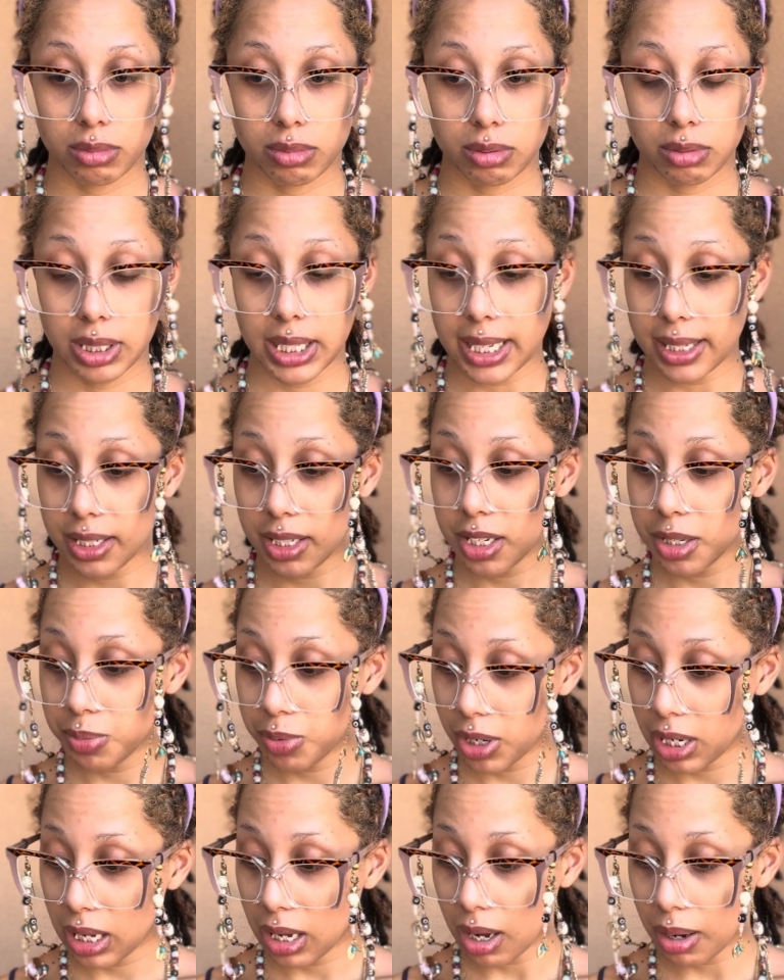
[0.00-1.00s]
yeah, this is
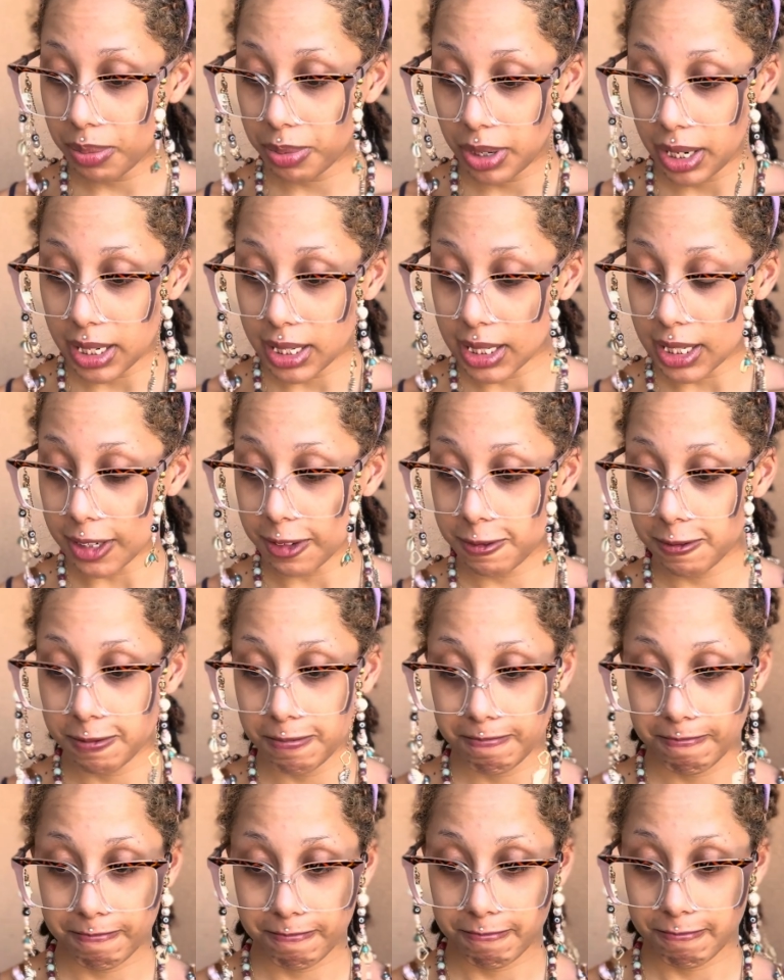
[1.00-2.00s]
pretty comprehensive.
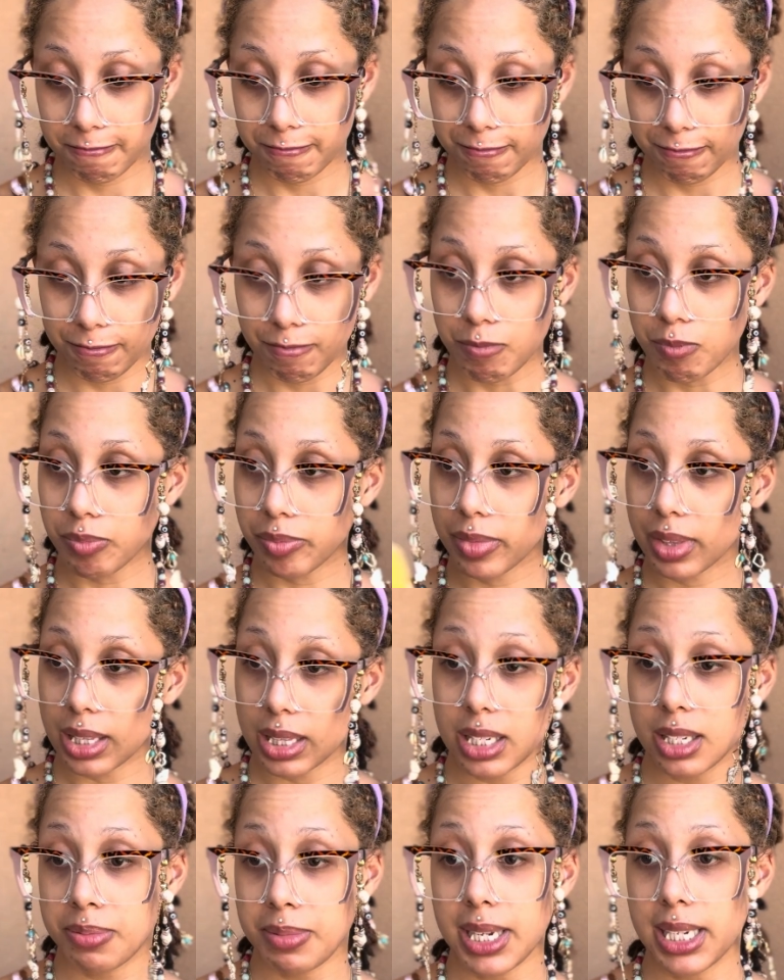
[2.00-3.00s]

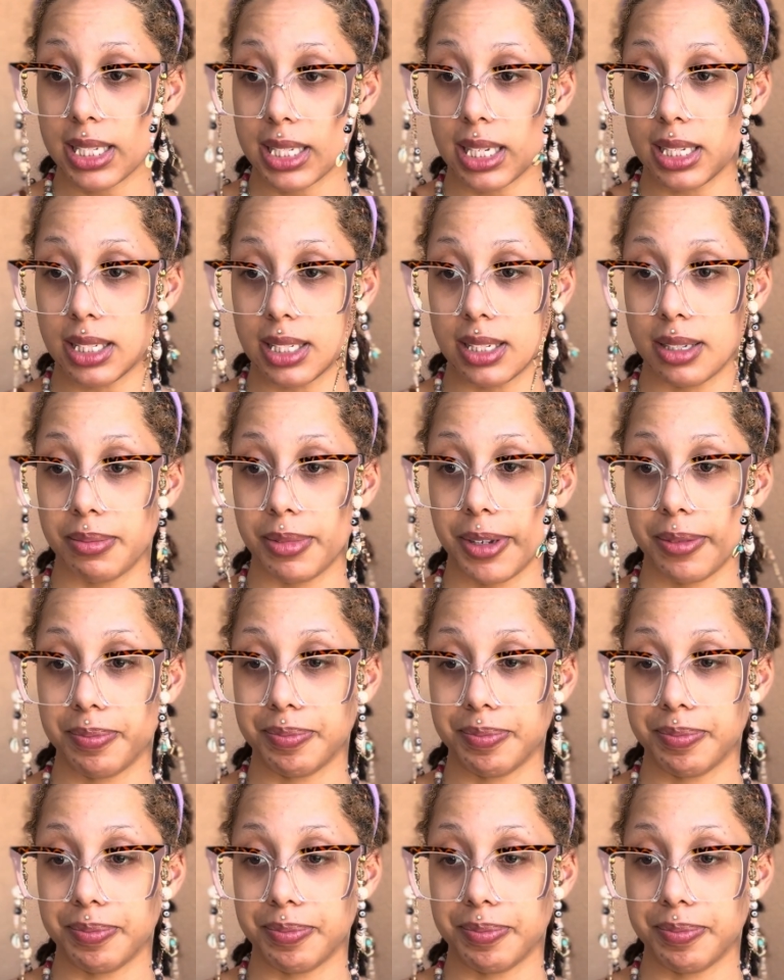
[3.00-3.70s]
This makes sense to me.